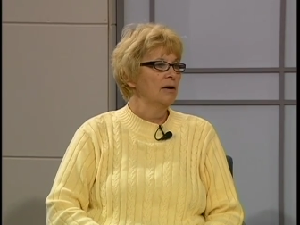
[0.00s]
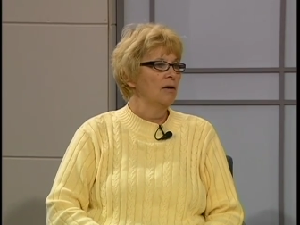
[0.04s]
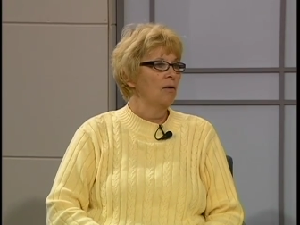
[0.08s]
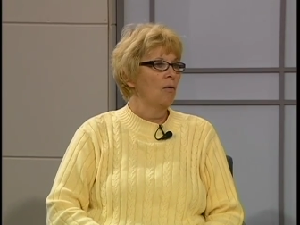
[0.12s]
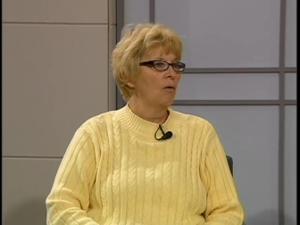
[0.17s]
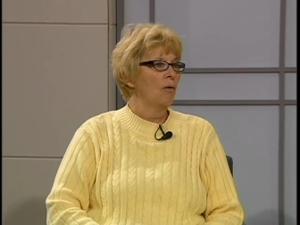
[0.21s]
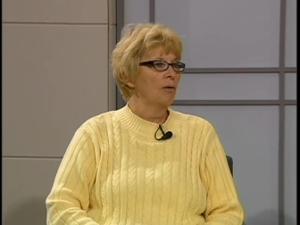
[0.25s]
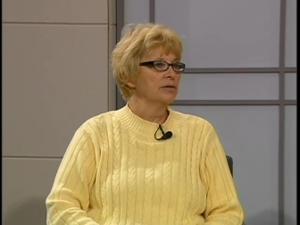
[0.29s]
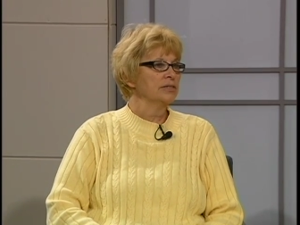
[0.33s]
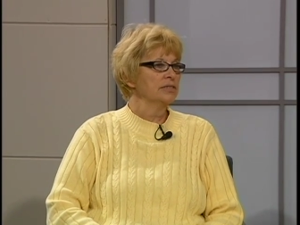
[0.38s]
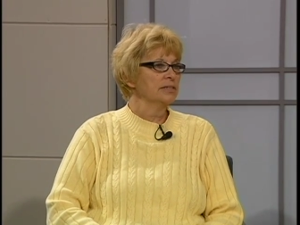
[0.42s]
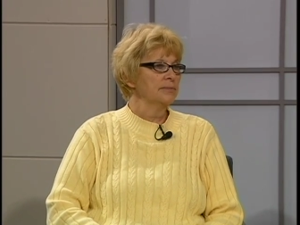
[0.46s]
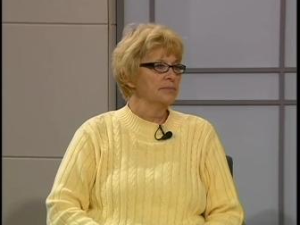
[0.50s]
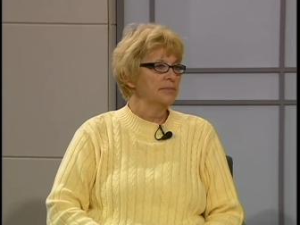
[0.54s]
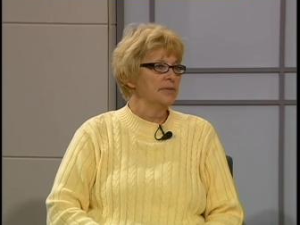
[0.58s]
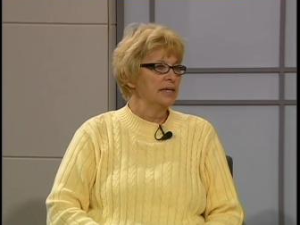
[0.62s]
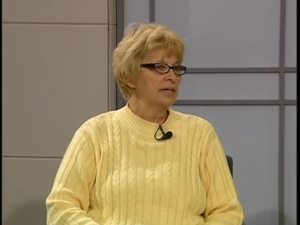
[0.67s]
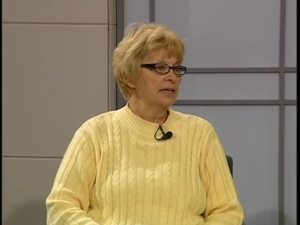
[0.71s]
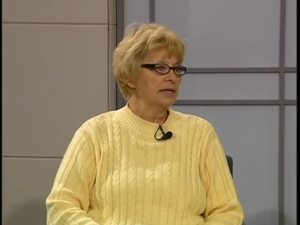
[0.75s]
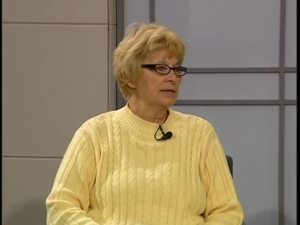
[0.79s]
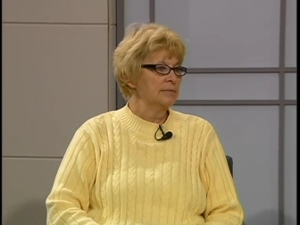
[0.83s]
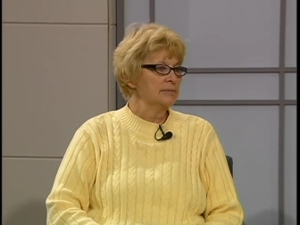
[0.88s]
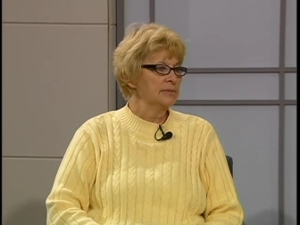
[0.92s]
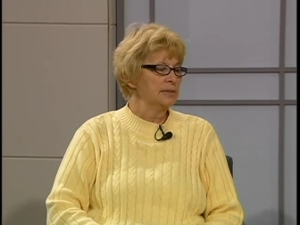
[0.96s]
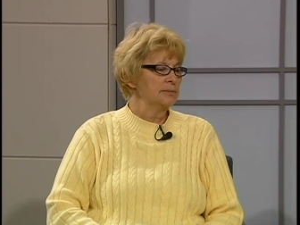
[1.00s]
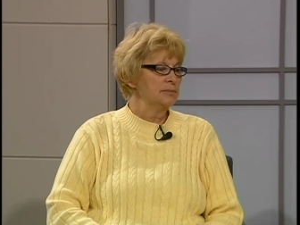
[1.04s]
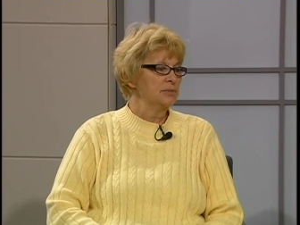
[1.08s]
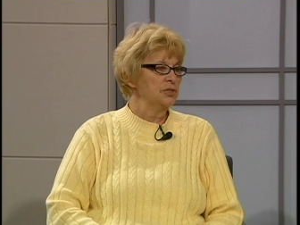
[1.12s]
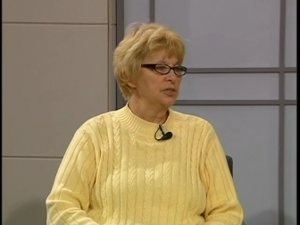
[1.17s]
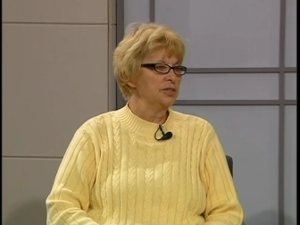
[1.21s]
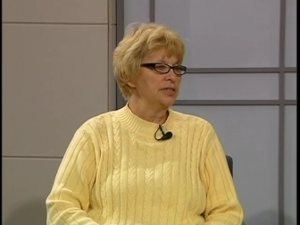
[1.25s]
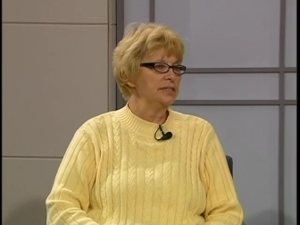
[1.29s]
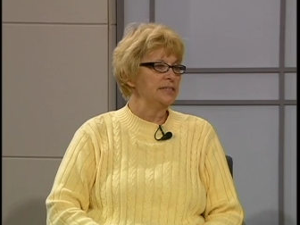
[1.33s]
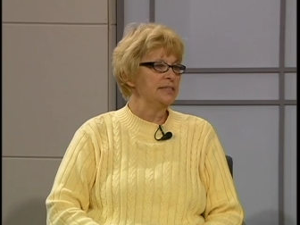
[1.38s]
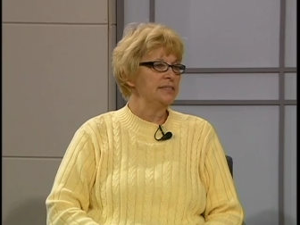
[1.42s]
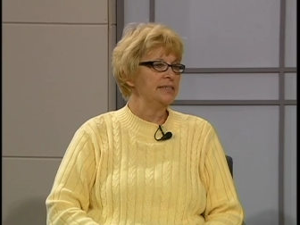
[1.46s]
or something comes up
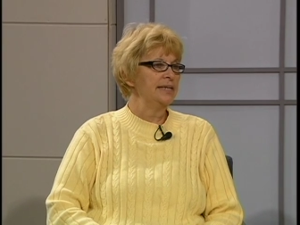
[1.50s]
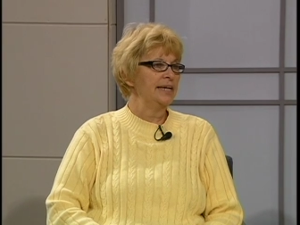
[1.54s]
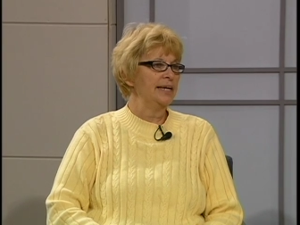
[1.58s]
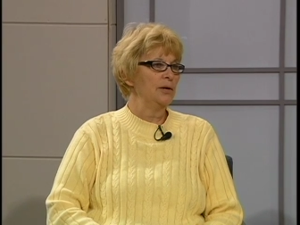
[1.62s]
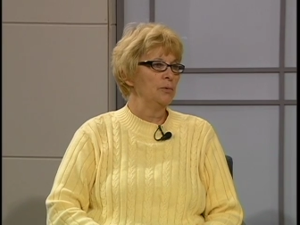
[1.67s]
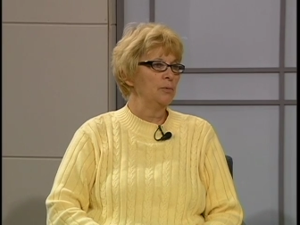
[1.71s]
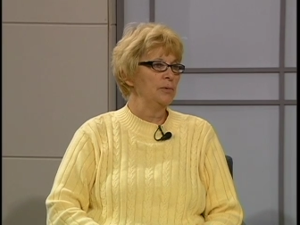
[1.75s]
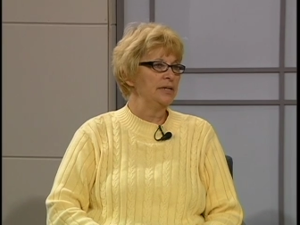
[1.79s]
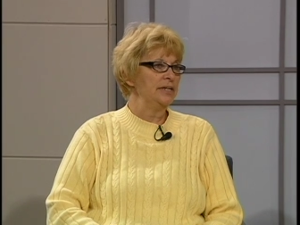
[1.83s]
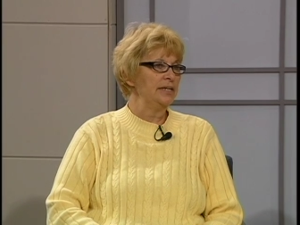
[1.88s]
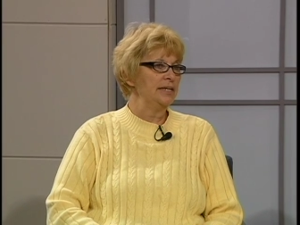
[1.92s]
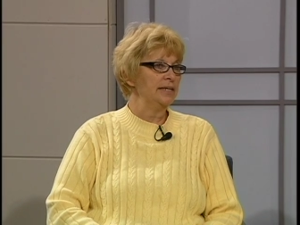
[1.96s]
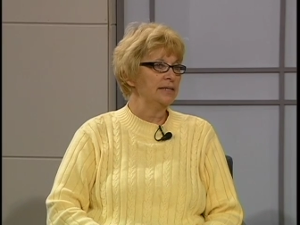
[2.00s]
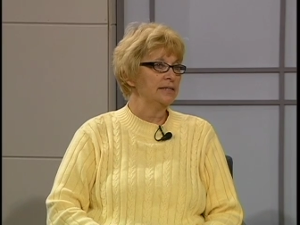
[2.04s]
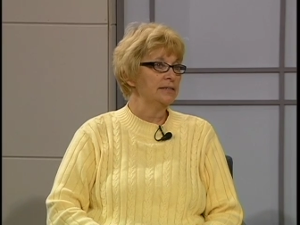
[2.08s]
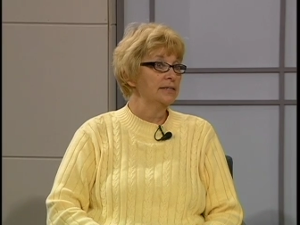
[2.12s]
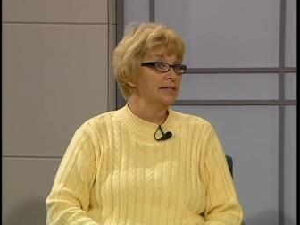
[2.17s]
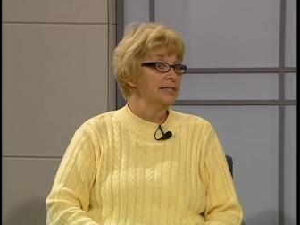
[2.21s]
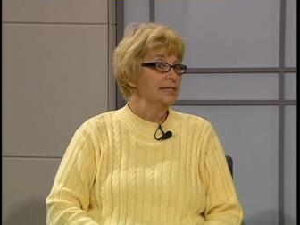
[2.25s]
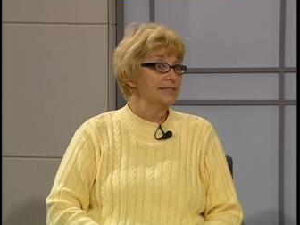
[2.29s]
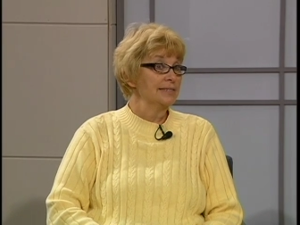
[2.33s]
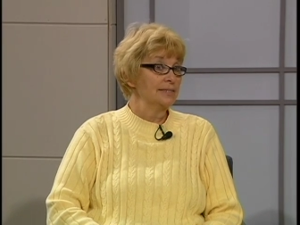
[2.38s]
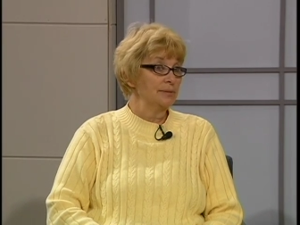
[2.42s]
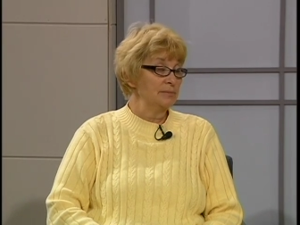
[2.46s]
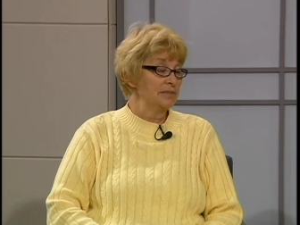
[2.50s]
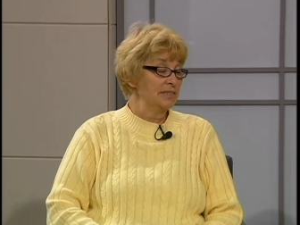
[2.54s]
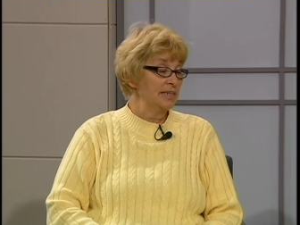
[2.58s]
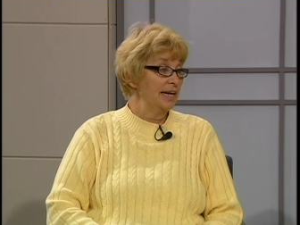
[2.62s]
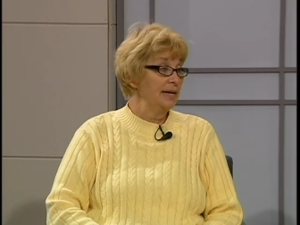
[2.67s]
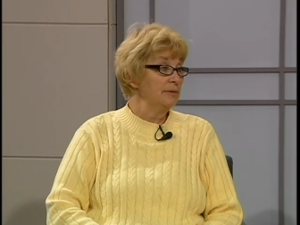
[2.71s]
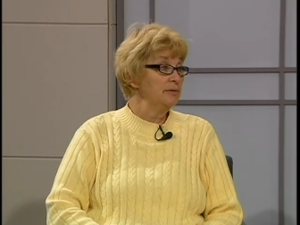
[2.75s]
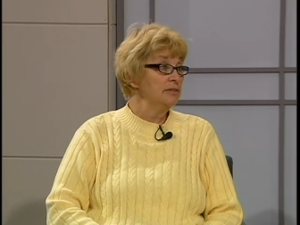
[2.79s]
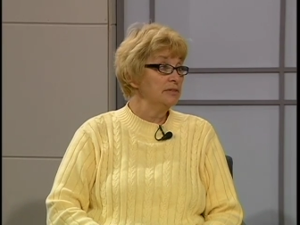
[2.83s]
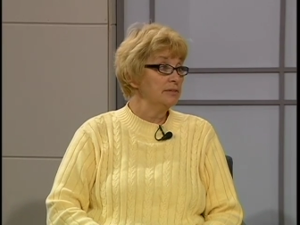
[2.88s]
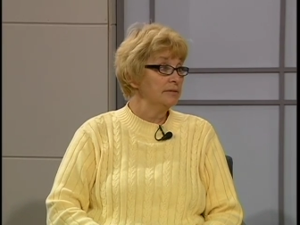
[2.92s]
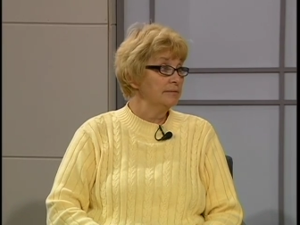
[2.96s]
during the day and we need some
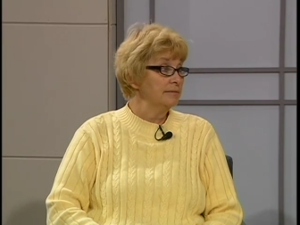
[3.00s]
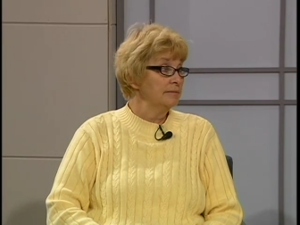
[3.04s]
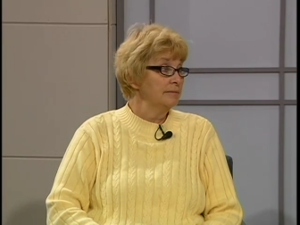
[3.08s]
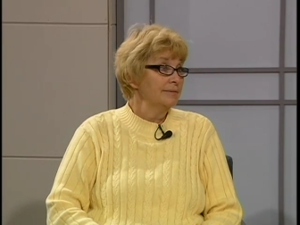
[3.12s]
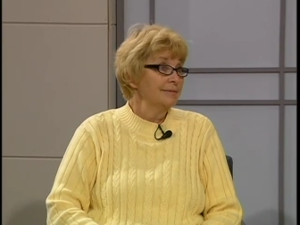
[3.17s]
time to